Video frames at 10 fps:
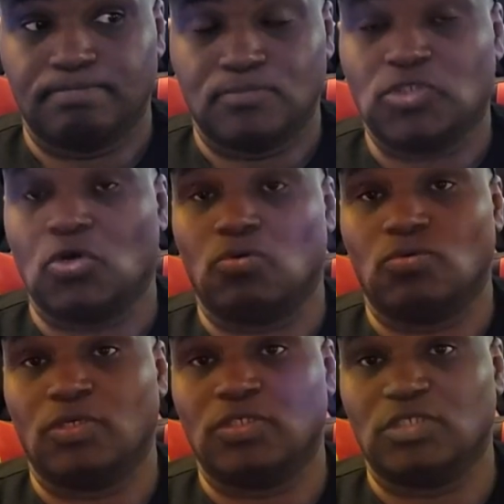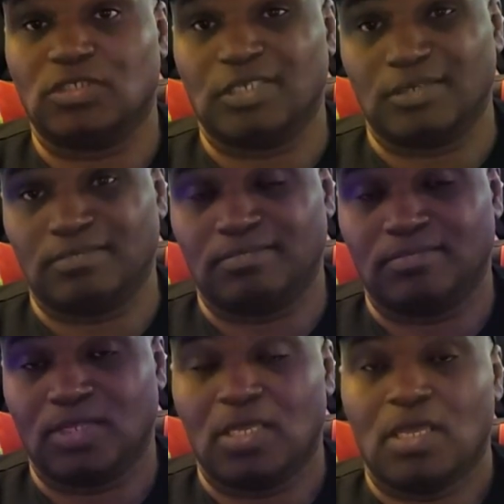so we'll just see.
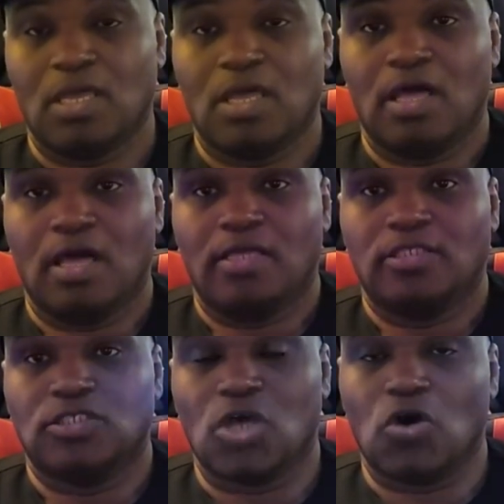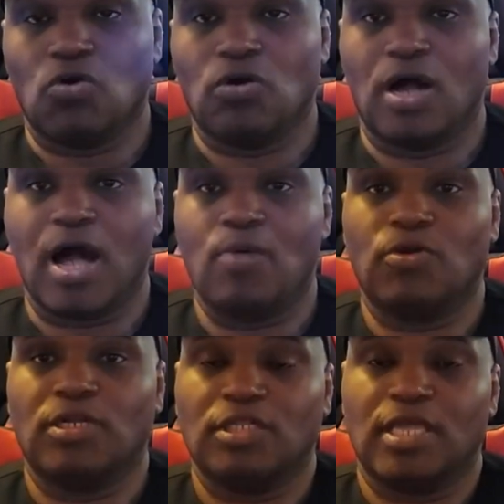So I
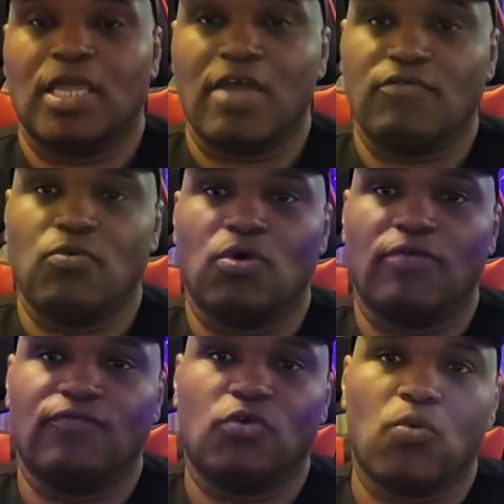want to thank everyone for